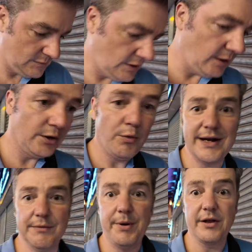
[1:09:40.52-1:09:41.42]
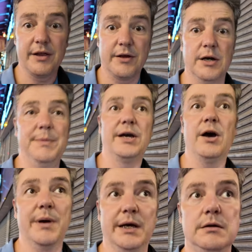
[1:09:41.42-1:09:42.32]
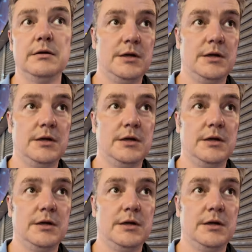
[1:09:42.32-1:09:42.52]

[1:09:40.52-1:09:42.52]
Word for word: I don't know when the bus is going to be coming.